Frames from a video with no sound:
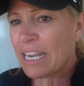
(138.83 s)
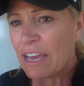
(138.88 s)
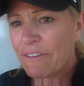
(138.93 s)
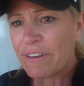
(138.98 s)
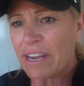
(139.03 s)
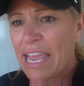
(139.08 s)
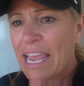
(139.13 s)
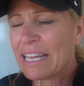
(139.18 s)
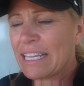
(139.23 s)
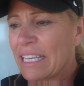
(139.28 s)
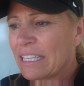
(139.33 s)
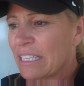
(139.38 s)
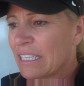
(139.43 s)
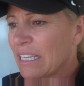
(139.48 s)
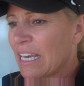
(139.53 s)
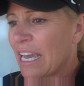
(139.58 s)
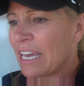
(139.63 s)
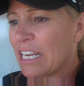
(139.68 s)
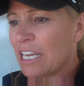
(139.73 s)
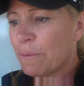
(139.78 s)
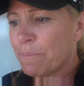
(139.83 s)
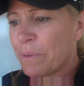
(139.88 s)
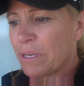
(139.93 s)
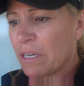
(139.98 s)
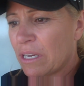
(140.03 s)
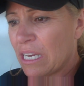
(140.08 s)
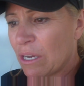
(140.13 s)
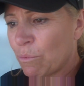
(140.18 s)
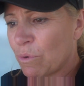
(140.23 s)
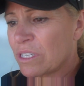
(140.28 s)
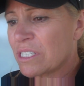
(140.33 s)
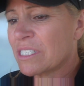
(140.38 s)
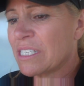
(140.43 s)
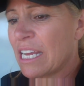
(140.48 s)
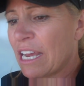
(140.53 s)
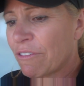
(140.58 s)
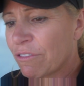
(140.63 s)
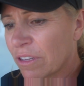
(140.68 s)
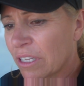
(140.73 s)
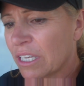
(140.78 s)
having Haley in the lineup, it was
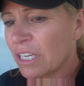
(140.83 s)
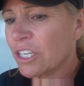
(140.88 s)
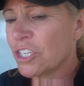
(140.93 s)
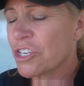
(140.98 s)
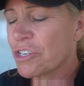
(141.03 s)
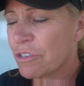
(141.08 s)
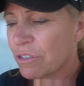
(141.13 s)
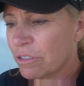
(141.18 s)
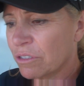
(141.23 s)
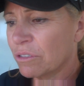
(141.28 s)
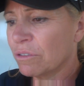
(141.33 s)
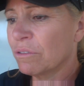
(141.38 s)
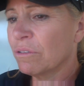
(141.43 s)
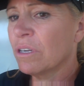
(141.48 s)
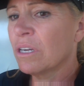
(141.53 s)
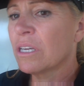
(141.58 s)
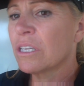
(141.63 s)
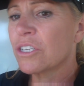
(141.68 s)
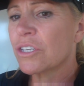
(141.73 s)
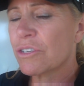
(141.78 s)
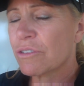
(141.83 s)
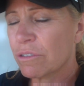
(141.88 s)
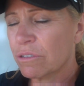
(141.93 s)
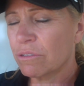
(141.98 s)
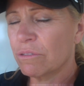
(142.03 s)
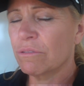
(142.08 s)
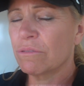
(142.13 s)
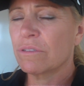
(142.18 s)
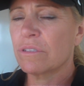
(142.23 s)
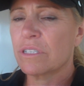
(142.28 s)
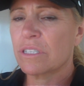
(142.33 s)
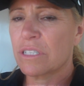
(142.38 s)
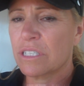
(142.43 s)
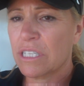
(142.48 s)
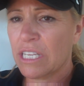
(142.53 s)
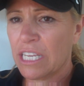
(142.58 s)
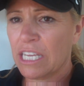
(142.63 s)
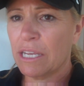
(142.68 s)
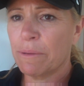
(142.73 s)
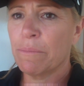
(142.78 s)
definitely a true
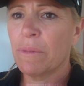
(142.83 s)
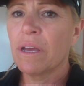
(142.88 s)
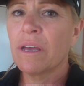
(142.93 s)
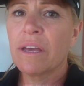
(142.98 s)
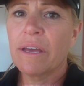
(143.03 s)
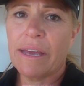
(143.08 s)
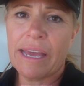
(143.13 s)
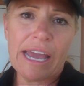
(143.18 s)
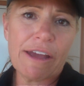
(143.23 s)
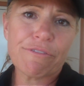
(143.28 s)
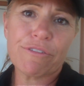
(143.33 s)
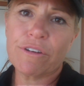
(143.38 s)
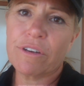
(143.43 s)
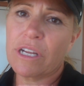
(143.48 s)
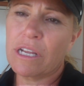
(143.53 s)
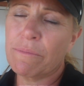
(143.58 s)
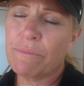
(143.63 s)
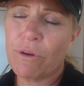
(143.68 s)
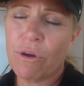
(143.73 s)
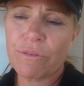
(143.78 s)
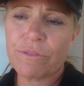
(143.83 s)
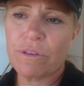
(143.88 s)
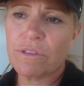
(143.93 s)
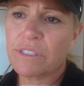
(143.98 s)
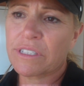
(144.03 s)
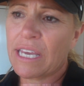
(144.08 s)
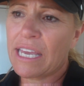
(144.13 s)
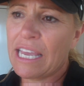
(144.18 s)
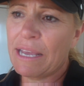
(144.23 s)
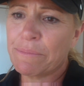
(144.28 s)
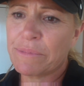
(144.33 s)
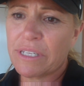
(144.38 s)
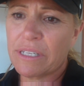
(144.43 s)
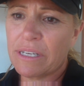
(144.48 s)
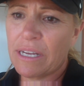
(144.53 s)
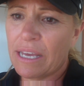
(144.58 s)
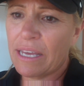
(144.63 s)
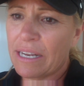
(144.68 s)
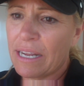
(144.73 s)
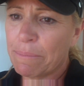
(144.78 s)
team effort in both those games,
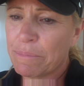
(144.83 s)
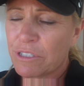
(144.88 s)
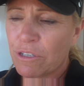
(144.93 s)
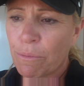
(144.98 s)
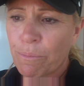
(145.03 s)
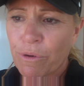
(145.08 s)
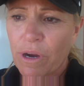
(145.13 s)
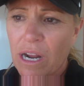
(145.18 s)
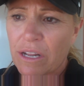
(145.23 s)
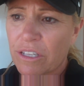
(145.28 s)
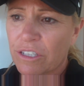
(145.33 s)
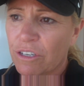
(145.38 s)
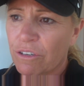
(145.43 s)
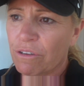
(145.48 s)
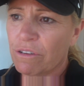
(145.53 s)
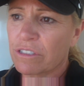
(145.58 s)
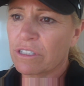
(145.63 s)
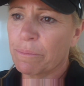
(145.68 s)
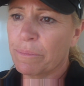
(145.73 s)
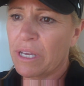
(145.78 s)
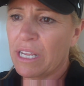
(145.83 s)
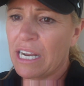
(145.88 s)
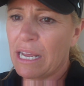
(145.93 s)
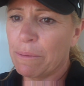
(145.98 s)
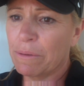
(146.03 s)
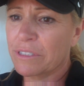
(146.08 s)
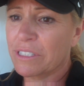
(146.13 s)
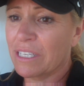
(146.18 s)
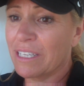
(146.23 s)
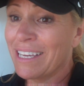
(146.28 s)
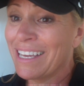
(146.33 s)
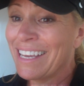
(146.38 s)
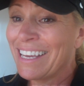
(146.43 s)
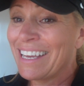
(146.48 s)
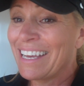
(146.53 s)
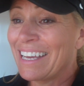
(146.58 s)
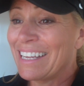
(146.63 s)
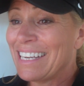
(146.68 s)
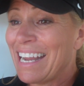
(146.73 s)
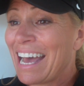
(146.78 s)
and I'm so proud of the girls. I'm being able to
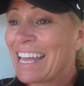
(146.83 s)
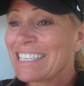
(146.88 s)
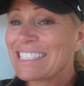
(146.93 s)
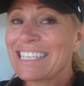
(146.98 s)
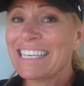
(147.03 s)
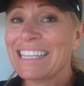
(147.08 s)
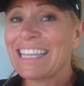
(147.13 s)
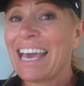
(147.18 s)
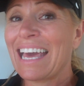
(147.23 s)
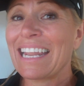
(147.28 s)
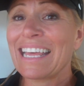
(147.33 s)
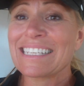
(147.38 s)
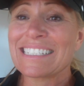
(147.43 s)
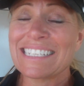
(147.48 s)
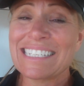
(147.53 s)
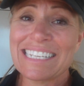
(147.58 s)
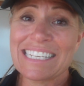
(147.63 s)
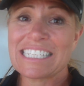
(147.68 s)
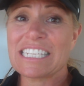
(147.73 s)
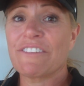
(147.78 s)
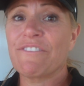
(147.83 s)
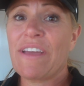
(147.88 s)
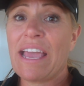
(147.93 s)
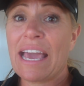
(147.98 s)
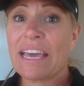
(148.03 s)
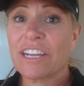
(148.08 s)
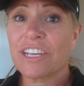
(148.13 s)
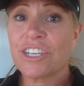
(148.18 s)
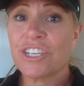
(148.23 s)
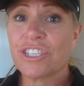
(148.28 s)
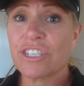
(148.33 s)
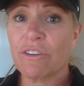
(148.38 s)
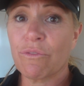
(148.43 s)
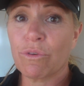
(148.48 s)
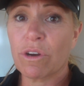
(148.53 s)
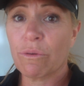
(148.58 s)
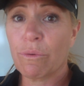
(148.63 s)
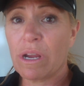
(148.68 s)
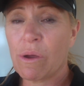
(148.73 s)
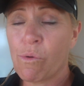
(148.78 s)
not see that as a disadvantage
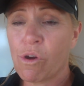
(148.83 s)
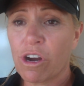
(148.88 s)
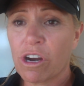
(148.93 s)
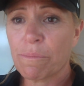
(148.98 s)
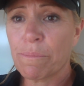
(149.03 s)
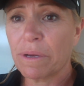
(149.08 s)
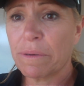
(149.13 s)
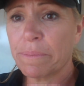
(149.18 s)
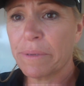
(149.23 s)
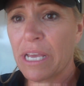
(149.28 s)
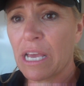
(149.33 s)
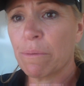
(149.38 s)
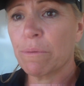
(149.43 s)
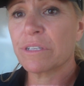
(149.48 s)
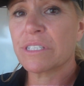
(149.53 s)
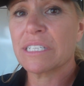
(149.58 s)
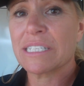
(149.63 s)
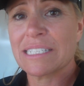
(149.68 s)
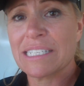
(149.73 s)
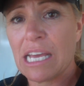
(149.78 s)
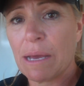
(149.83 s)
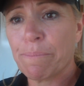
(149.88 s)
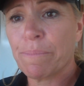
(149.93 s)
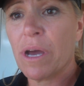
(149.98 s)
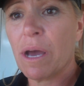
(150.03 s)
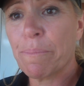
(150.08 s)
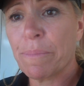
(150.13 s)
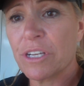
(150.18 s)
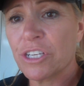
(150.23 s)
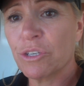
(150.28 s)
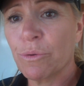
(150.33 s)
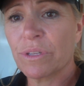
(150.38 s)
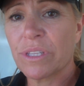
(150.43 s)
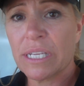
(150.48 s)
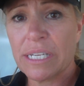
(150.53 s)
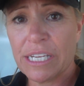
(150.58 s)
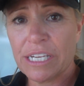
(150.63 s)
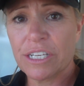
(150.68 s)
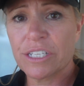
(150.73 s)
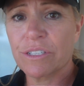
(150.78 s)
of where we were, but be able to step up and do what
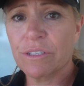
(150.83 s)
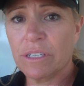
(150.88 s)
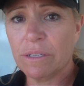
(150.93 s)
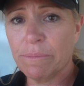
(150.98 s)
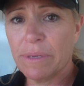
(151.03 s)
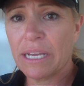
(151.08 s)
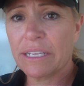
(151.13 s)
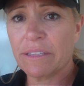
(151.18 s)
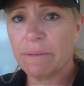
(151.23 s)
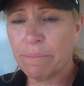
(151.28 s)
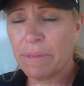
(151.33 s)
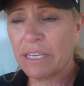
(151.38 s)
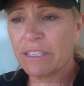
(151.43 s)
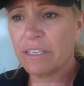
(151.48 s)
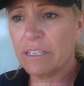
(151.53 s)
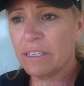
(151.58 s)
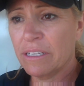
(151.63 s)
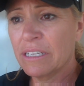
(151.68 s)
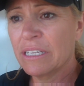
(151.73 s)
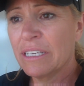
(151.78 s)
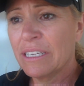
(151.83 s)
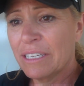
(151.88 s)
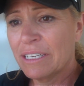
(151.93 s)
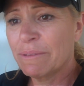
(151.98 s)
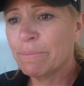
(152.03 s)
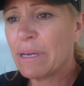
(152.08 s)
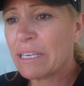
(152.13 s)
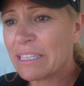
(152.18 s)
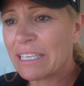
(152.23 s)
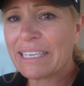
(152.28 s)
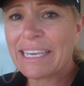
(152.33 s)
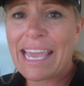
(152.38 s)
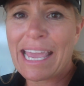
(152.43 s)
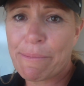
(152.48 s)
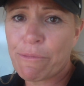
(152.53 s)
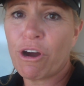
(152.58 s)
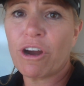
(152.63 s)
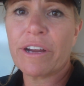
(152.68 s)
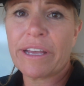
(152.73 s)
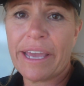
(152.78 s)
they needed to make the
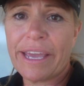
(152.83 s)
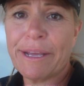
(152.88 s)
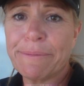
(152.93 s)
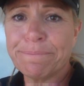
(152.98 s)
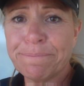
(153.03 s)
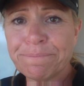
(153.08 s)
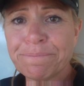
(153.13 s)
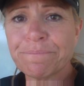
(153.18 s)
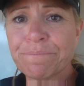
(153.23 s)
game our game.